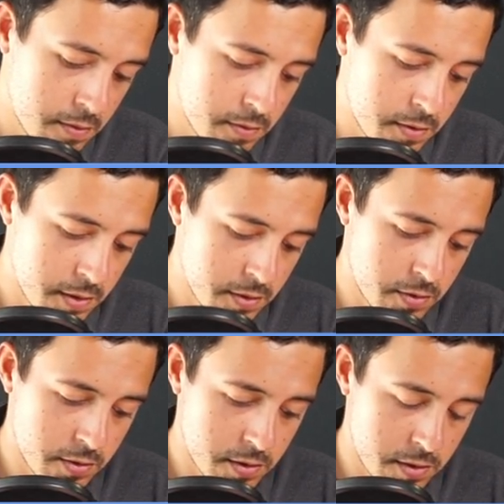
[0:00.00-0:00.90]
tells
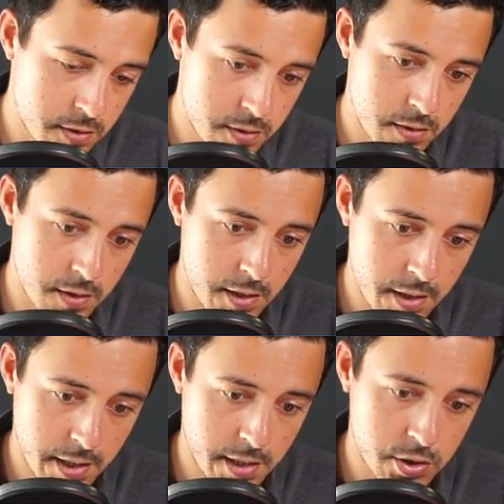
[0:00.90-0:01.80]
us the
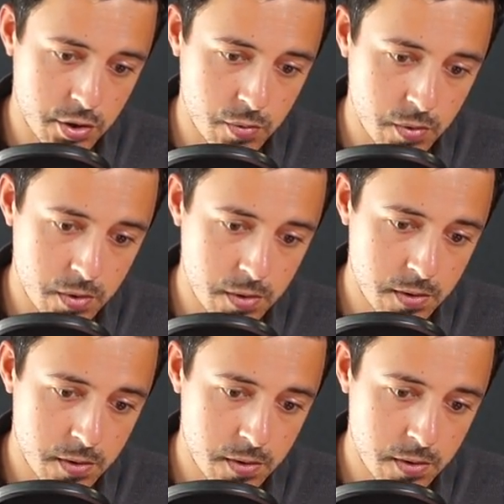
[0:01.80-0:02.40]
actual